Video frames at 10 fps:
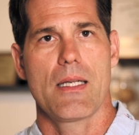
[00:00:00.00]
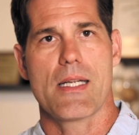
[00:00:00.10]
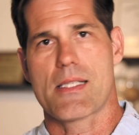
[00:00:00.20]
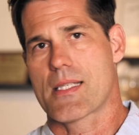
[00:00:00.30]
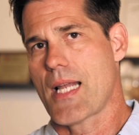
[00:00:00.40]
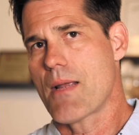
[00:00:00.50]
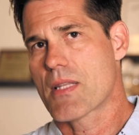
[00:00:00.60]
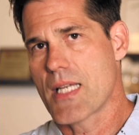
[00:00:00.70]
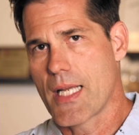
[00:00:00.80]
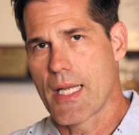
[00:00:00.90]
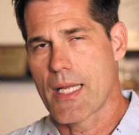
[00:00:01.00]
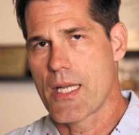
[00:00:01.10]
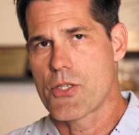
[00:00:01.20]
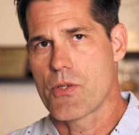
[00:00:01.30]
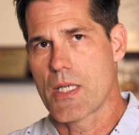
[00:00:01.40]
It's the same thing, in
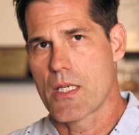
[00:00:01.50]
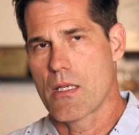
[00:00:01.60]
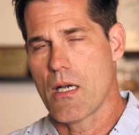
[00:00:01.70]
case you didn't